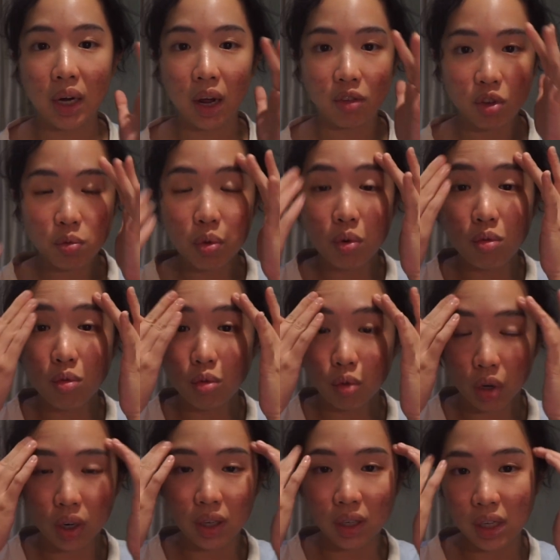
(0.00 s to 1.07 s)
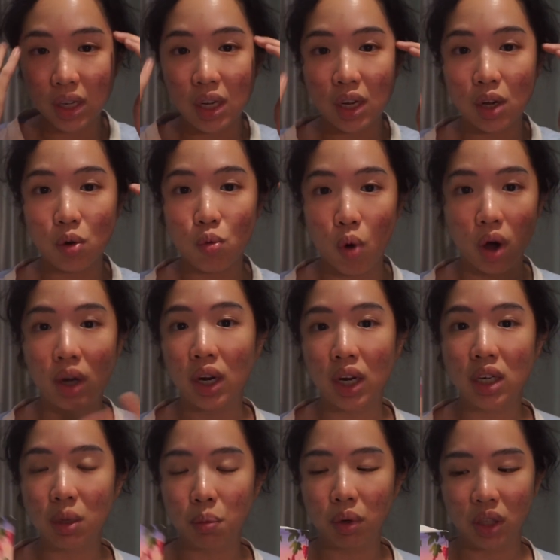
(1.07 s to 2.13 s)
I've just been really wanting
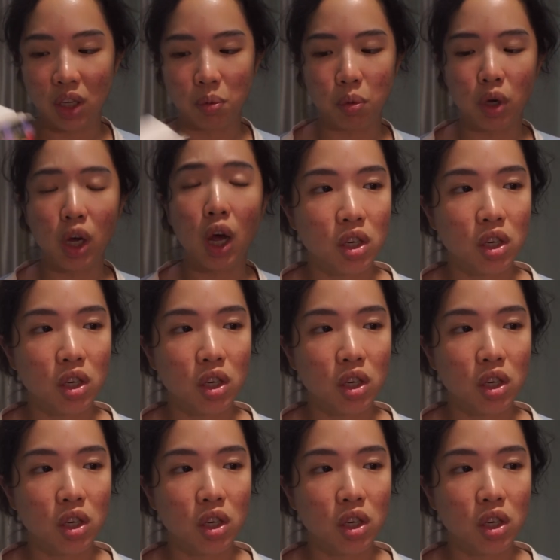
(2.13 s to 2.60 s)
to pick this book up.